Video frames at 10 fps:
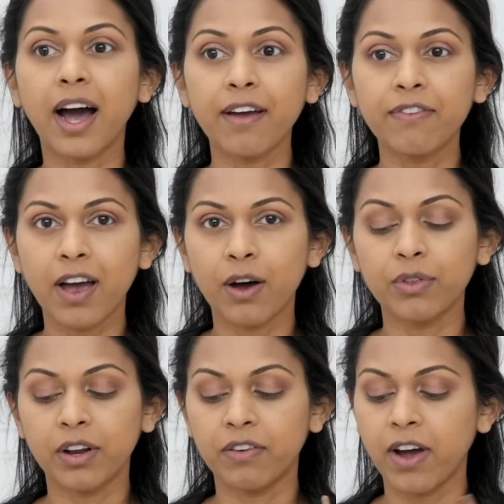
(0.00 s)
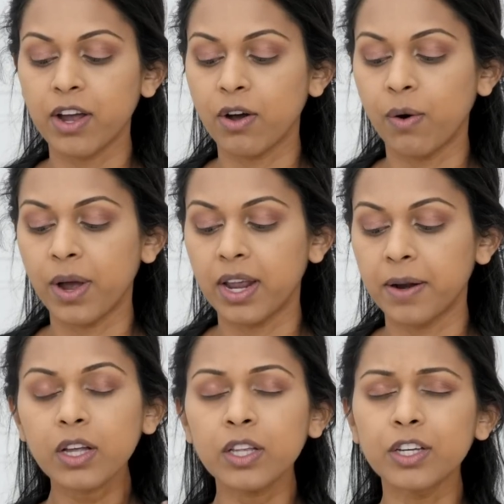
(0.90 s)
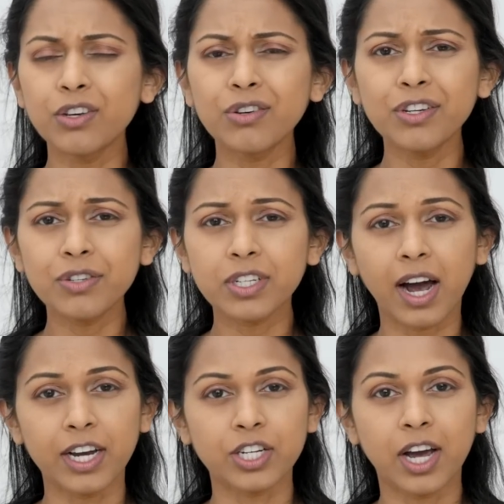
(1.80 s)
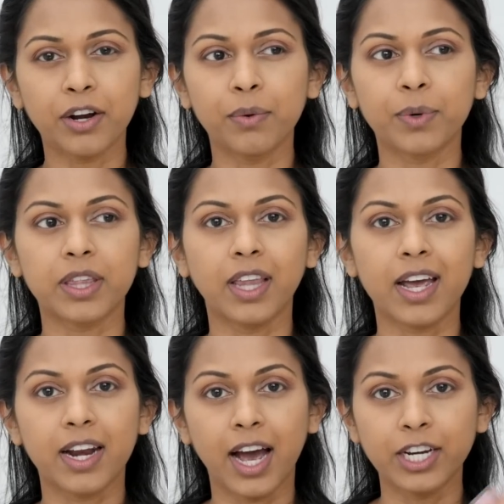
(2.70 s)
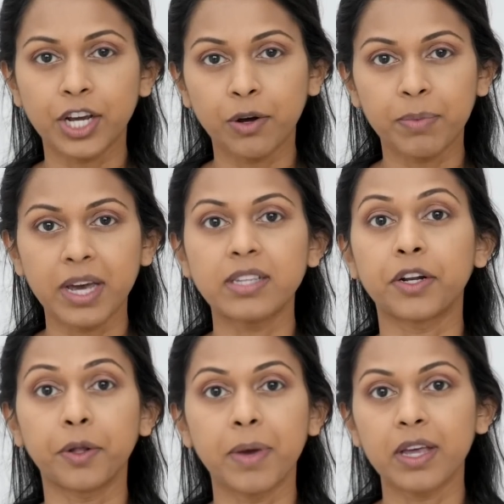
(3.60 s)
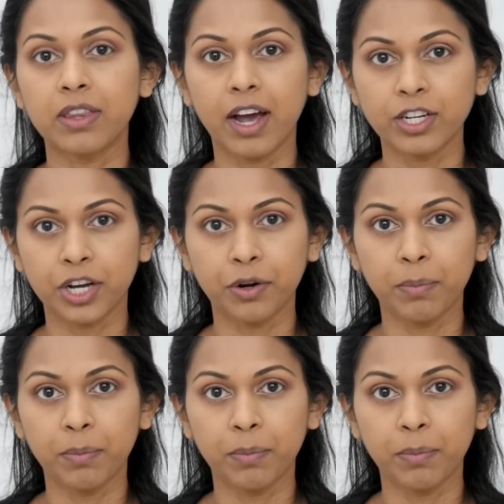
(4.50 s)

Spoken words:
I found that if I go in, like you can use your eyeshadow with like an eyeshadow base and it'll make the eyeshadow